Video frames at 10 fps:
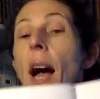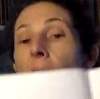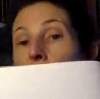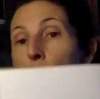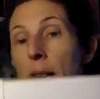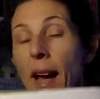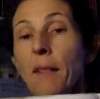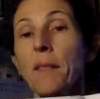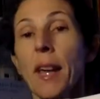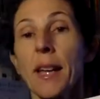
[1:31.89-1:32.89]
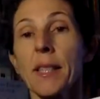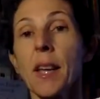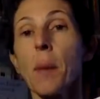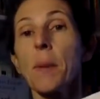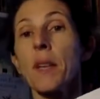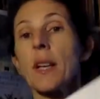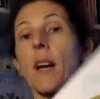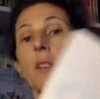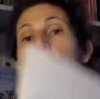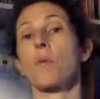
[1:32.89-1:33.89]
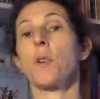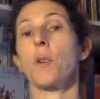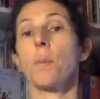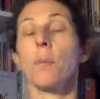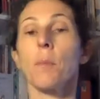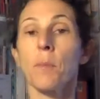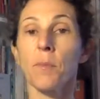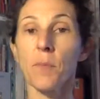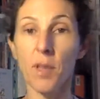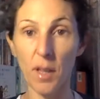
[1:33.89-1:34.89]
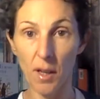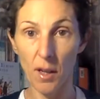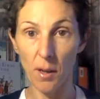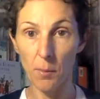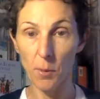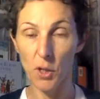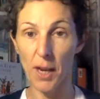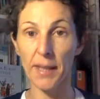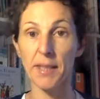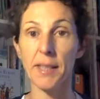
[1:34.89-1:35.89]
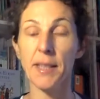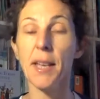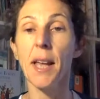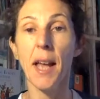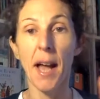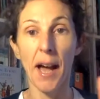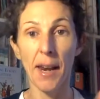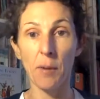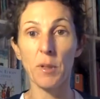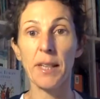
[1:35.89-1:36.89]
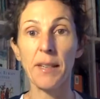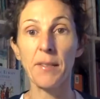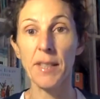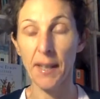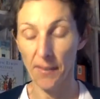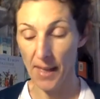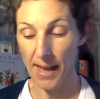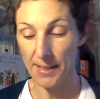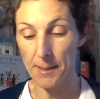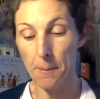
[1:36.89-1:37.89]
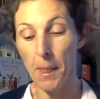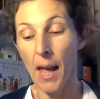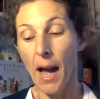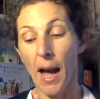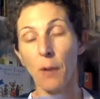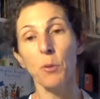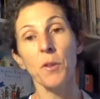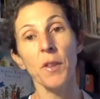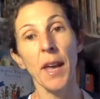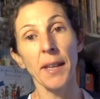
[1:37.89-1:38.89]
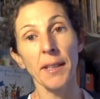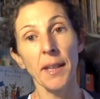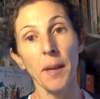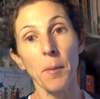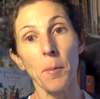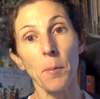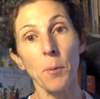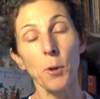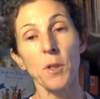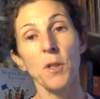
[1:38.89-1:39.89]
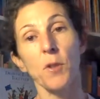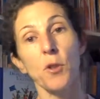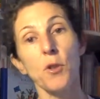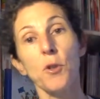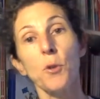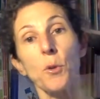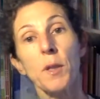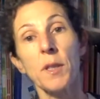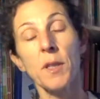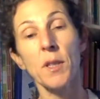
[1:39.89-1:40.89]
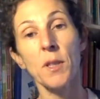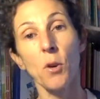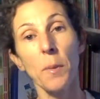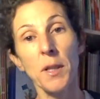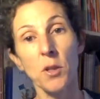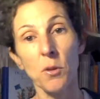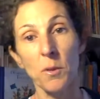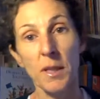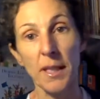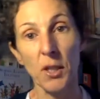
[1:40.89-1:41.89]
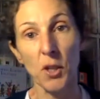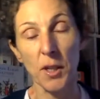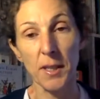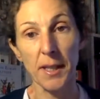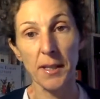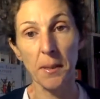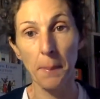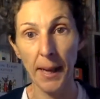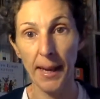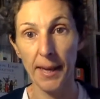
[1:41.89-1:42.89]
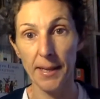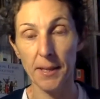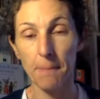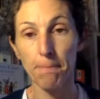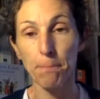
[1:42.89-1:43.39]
And I would have that up in the classroom, projected, and I would leave it at that. I would then put the students or my student teachers into pairs